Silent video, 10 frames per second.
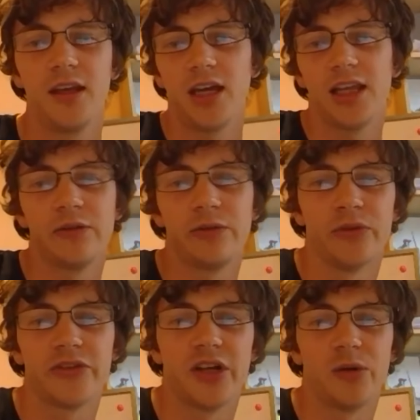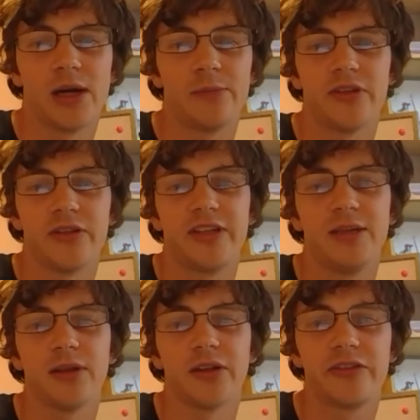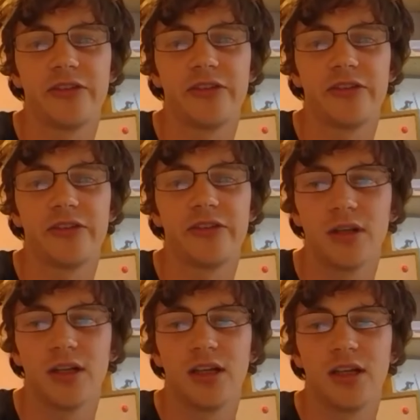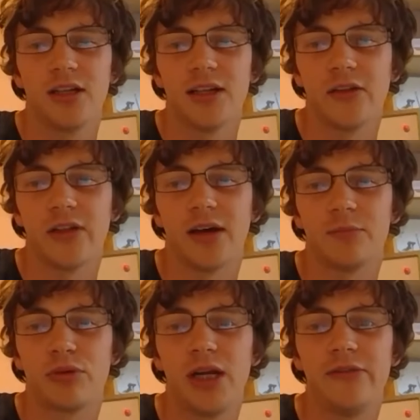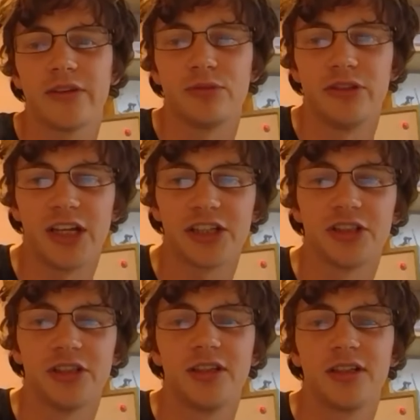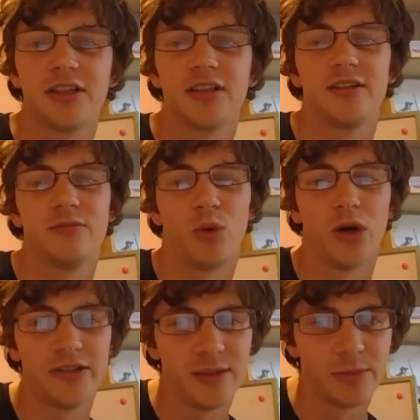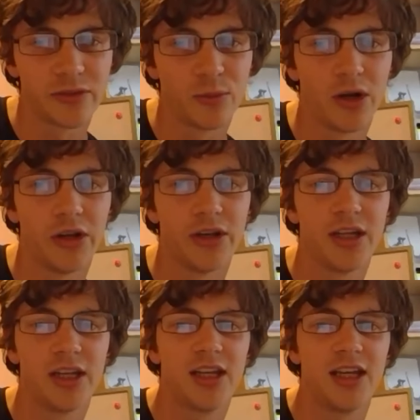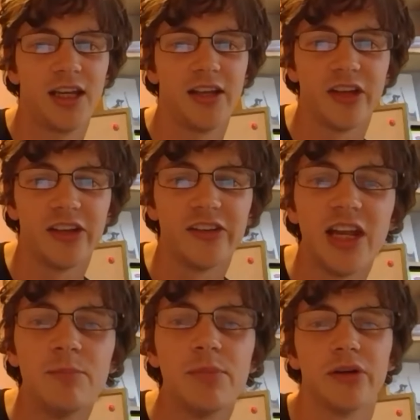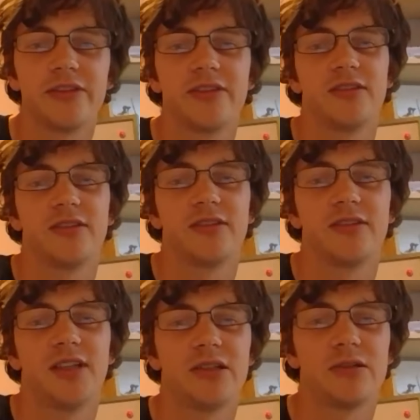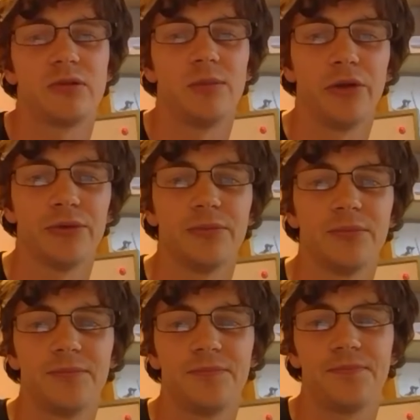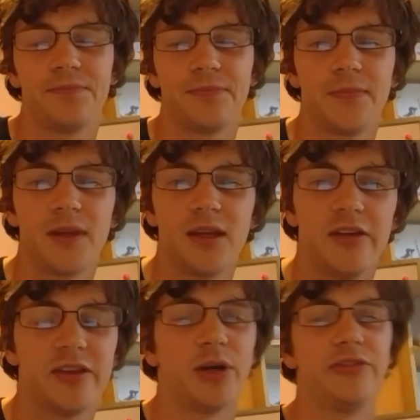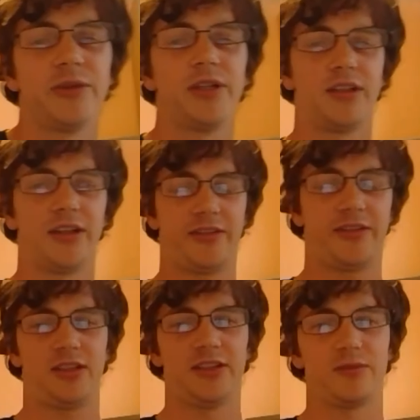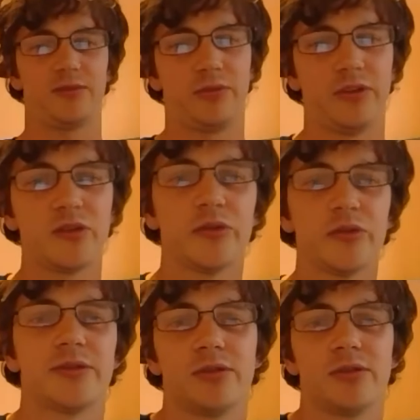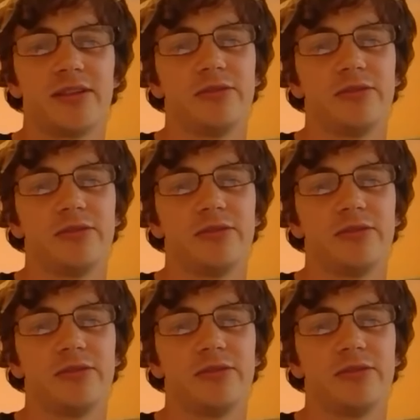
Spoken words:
And then if we want to know what happens at t plus 2, now that previous prediction, yt plus 1, is an input into our model. And so by doing this through this autoregressive